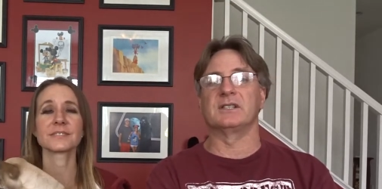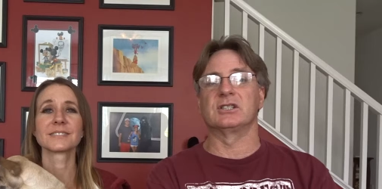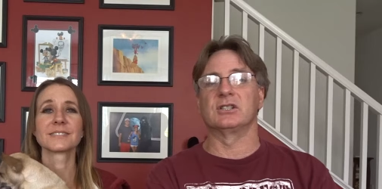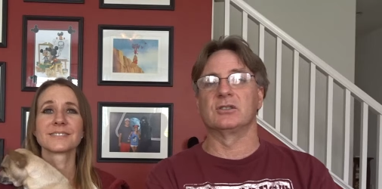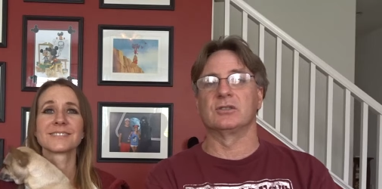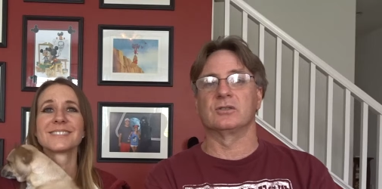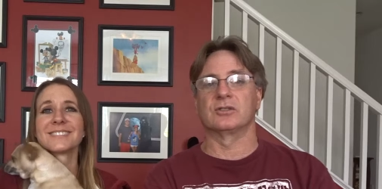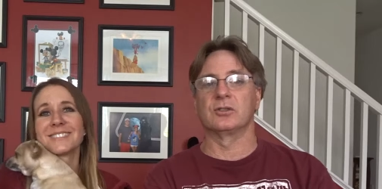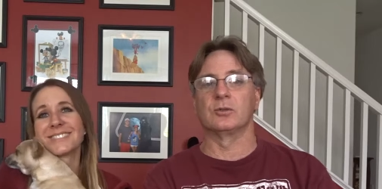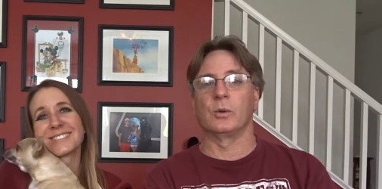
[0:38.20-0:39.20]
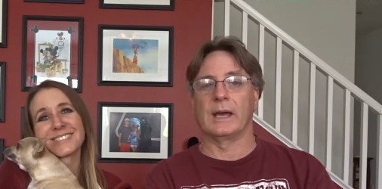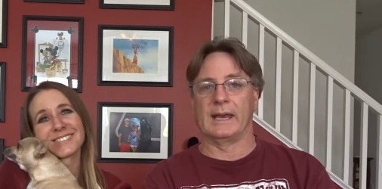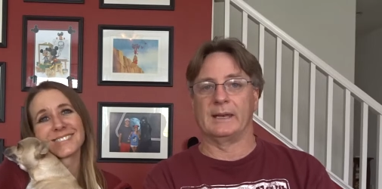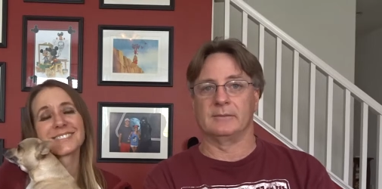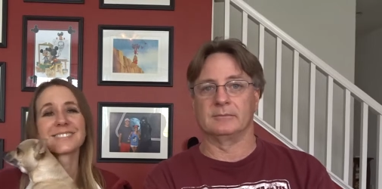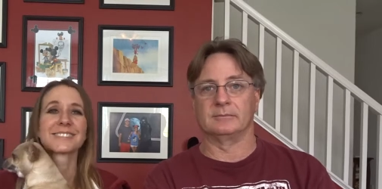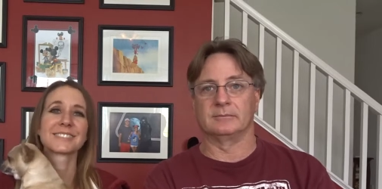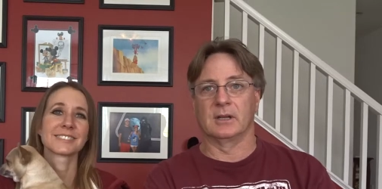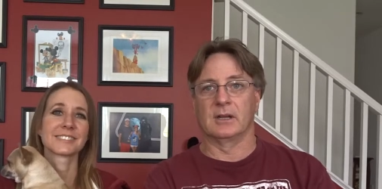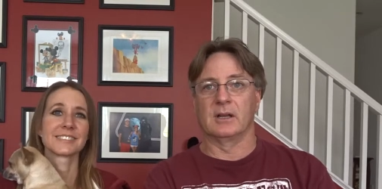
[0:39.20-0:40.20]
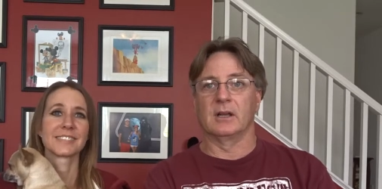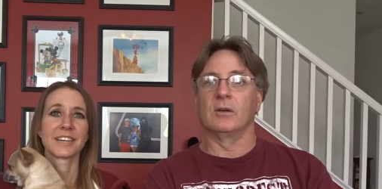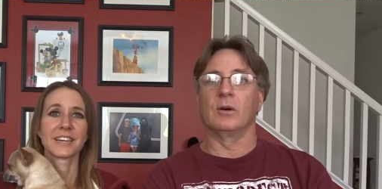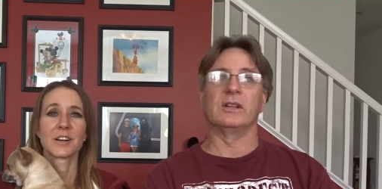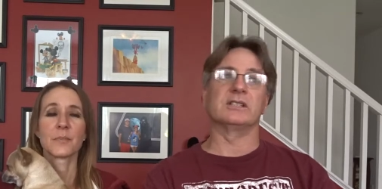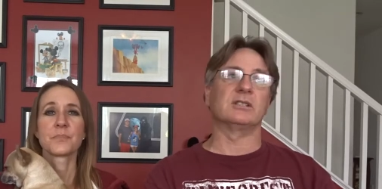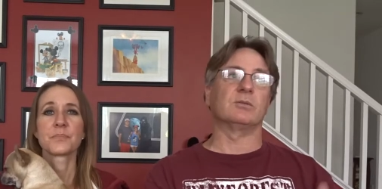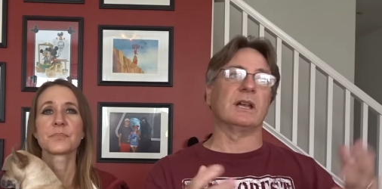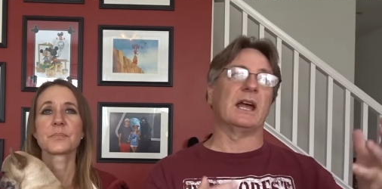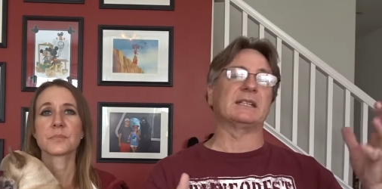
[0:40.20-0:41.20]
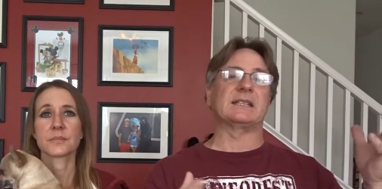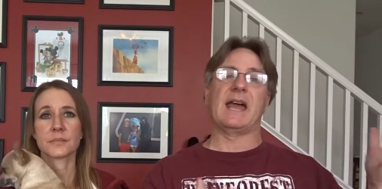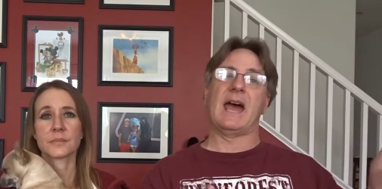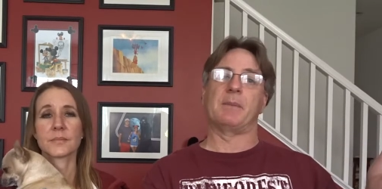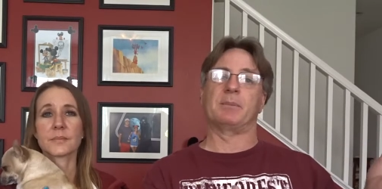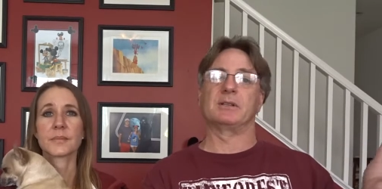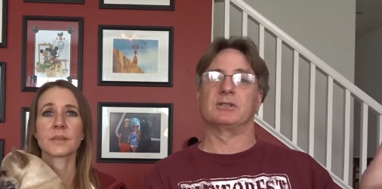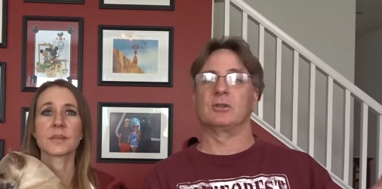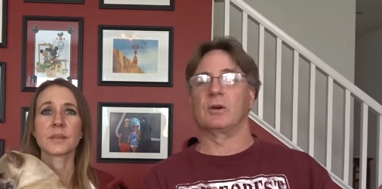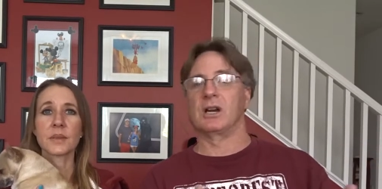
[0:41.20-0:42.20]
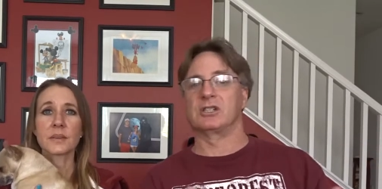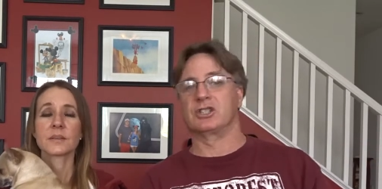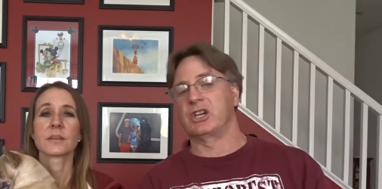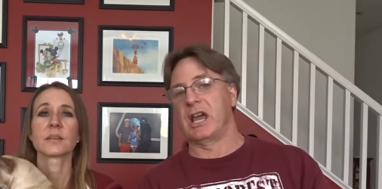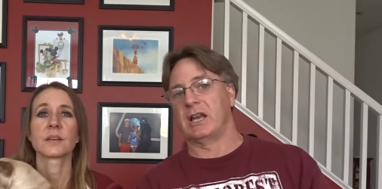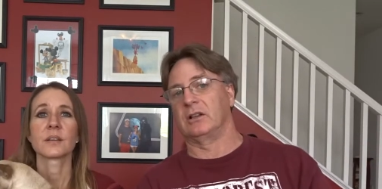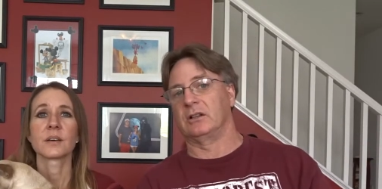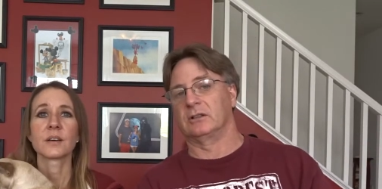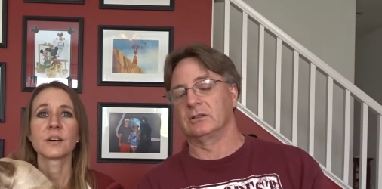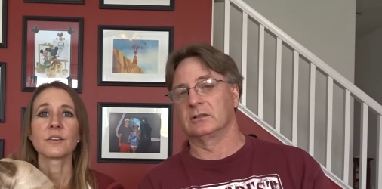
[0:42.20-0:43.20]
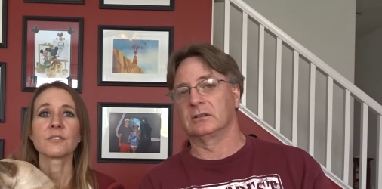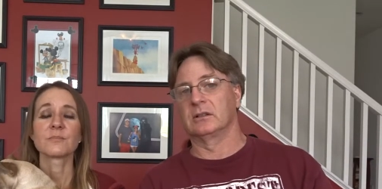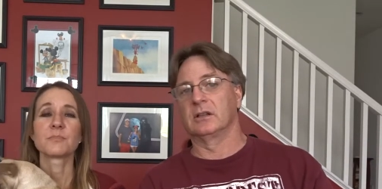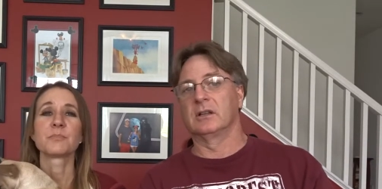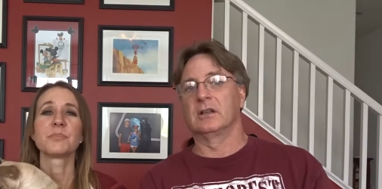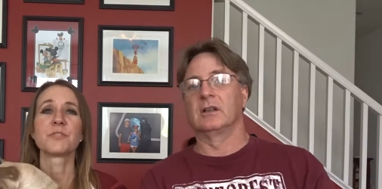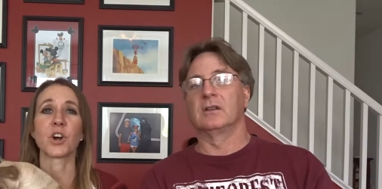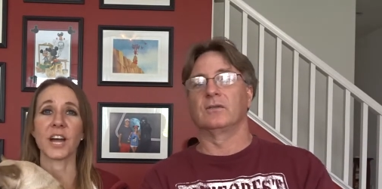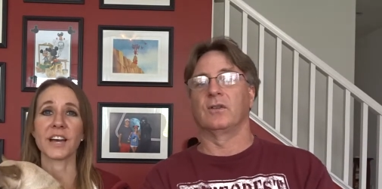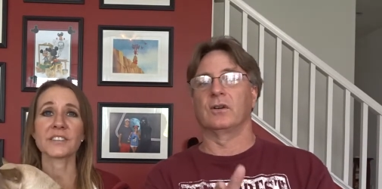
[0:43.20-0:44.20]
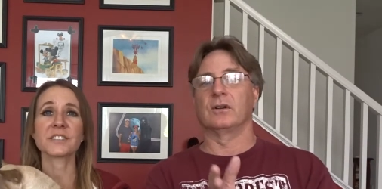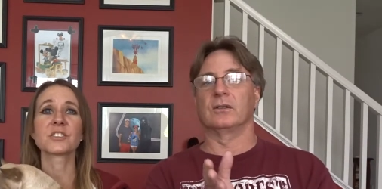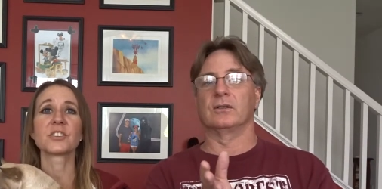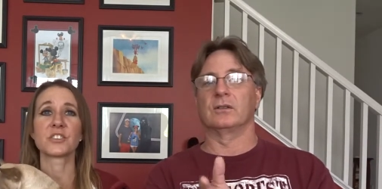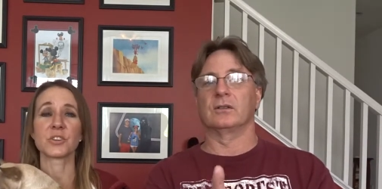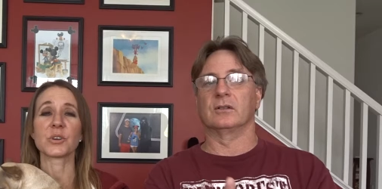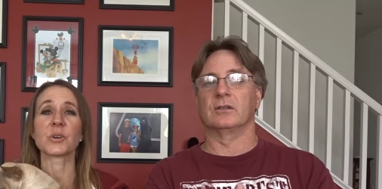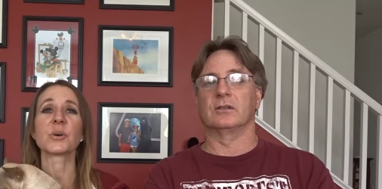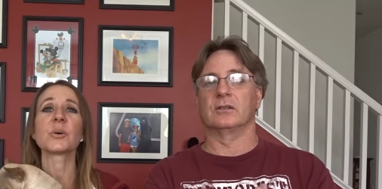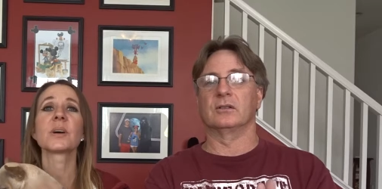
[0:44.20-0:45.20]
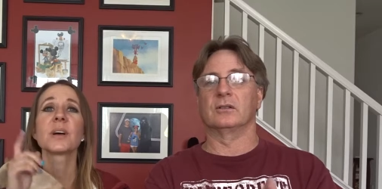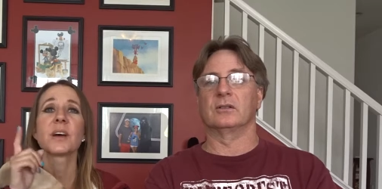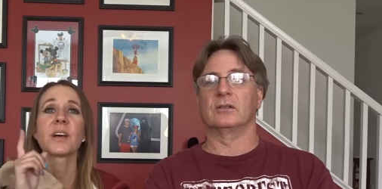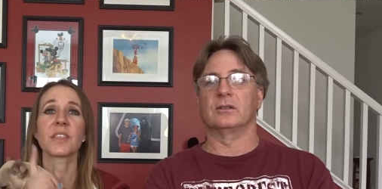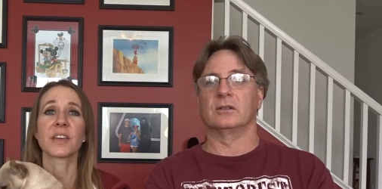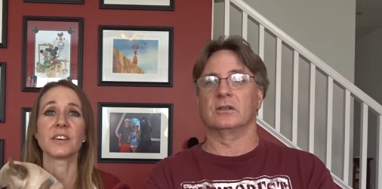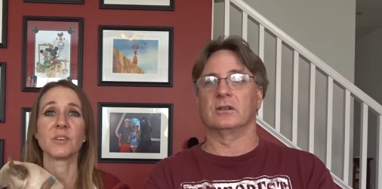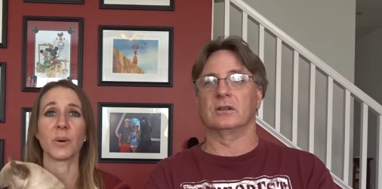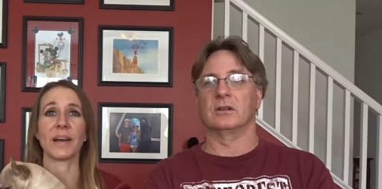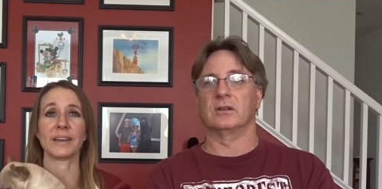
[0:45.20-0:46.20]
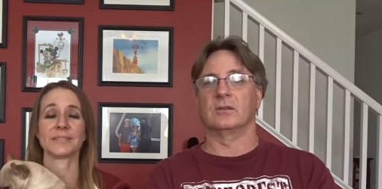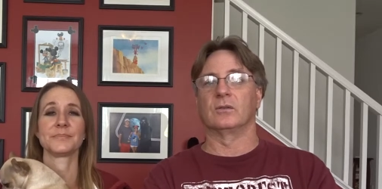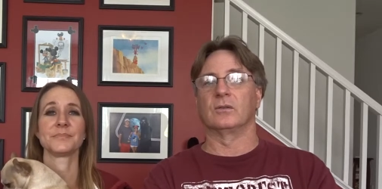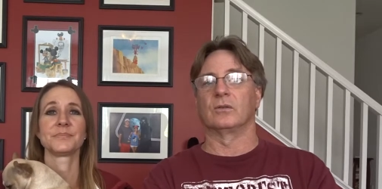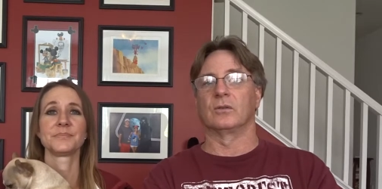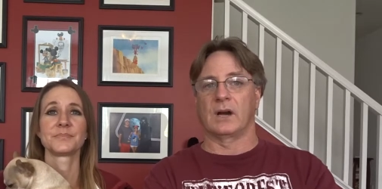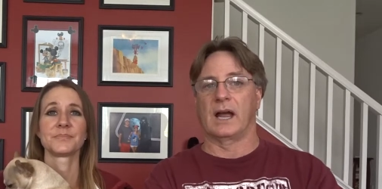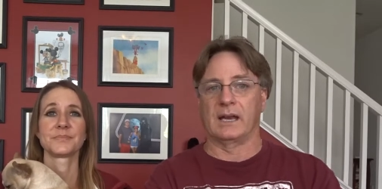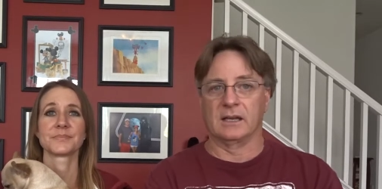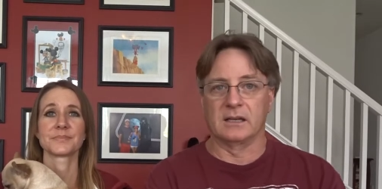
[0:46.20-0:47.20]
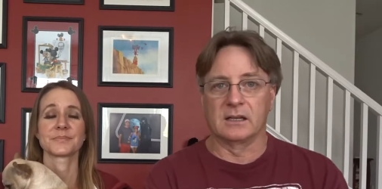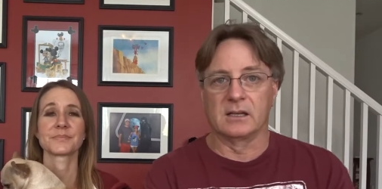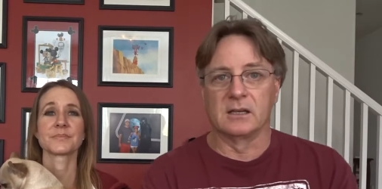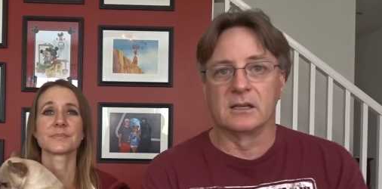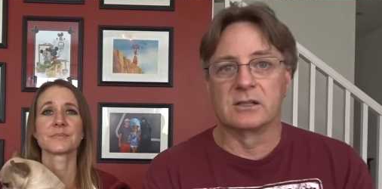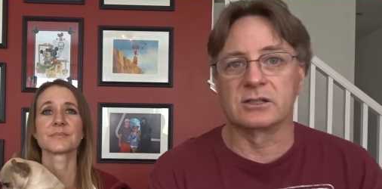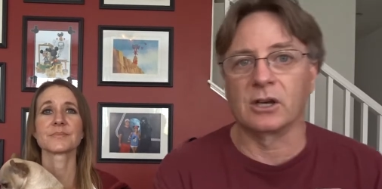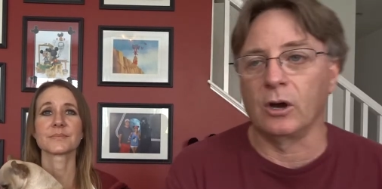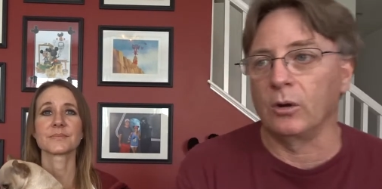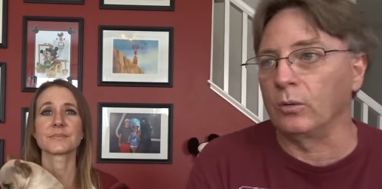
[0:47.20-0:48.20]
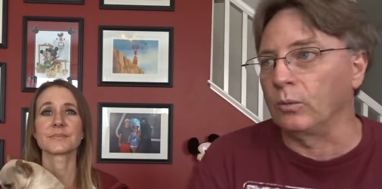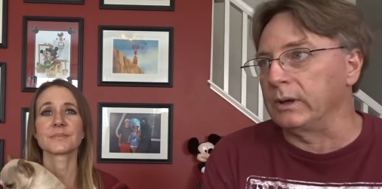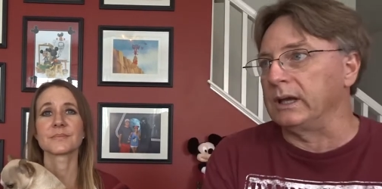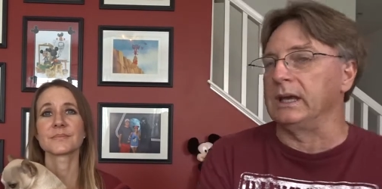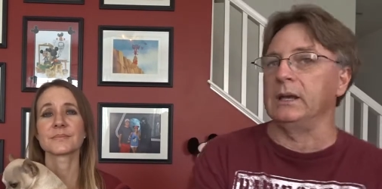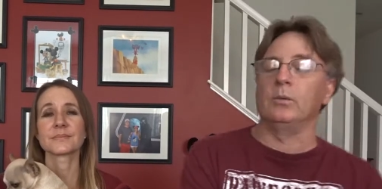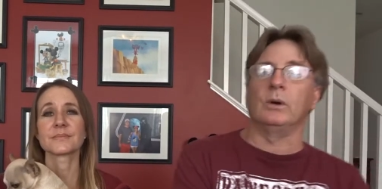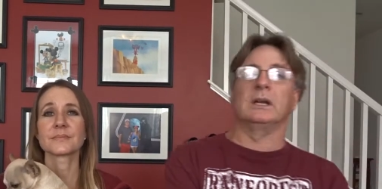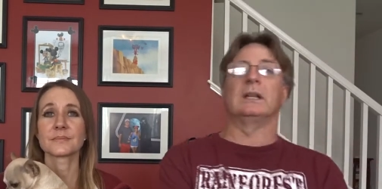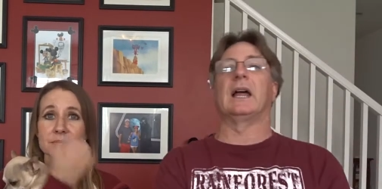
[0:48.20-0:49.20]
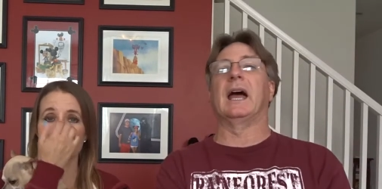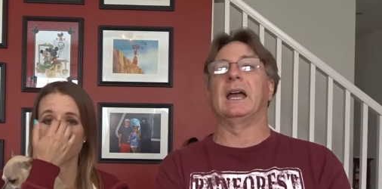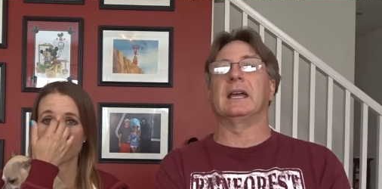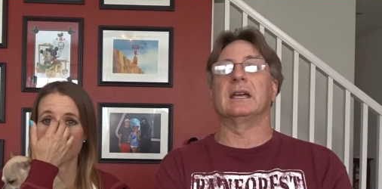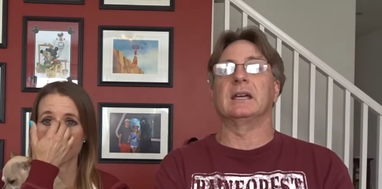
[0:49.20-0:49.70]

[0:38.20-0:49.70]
Speaker 1: to do to win. Well, this is what has to happen to our channel.
Speaker 2: For us to do the giveaway.
Speaker 1: Right. So we would like